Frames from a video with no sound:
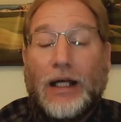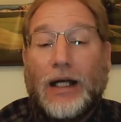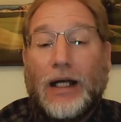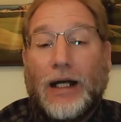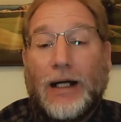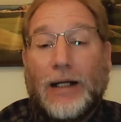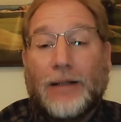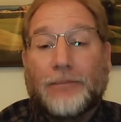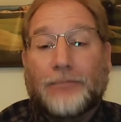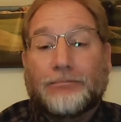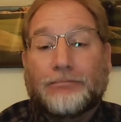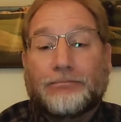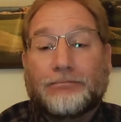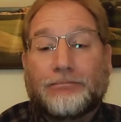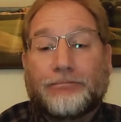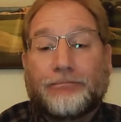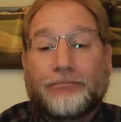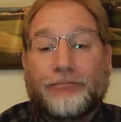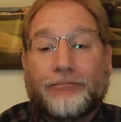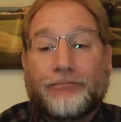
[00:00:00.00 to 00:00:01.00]

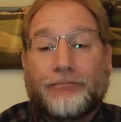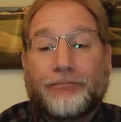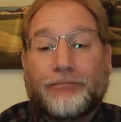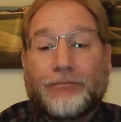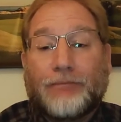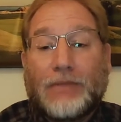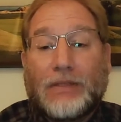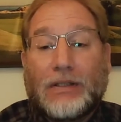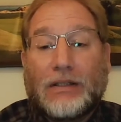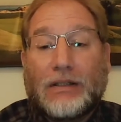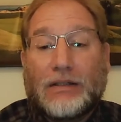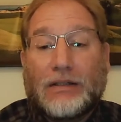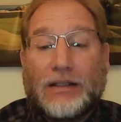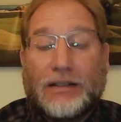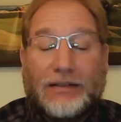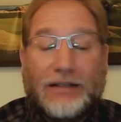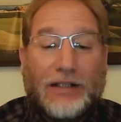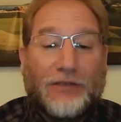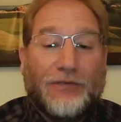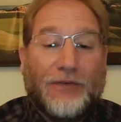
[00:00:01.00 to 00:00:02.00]
The
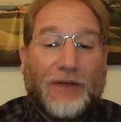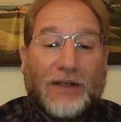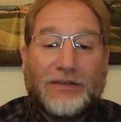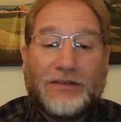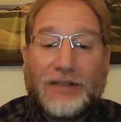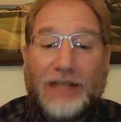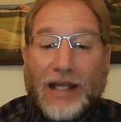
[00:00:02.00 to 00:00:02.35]
defense